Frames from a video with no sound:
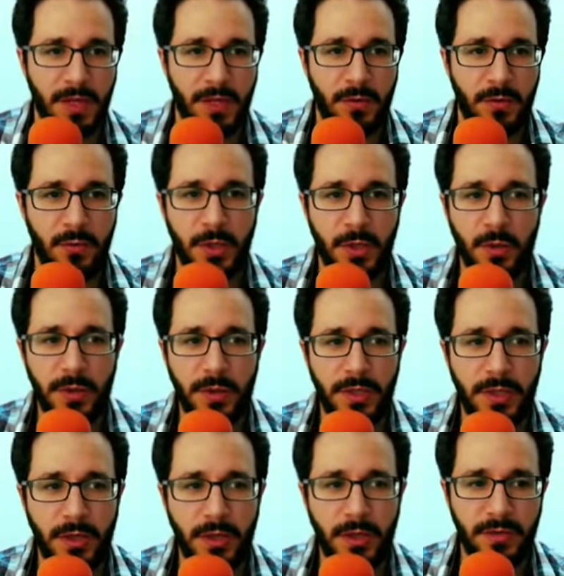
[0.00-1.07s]
We already
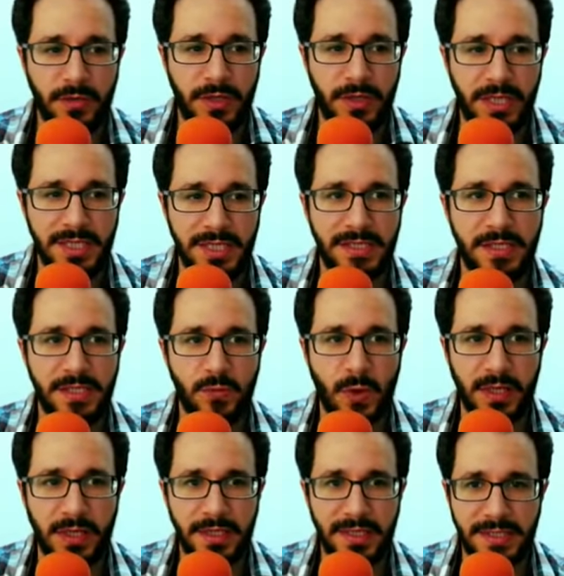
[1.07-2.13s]
know this is
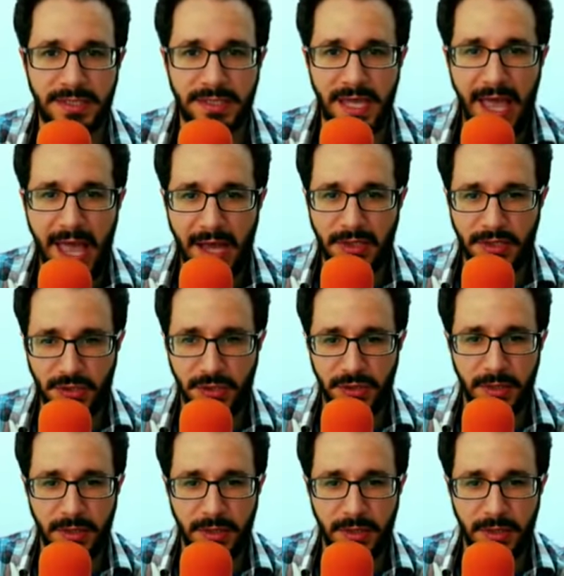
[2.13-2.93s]
what it's actually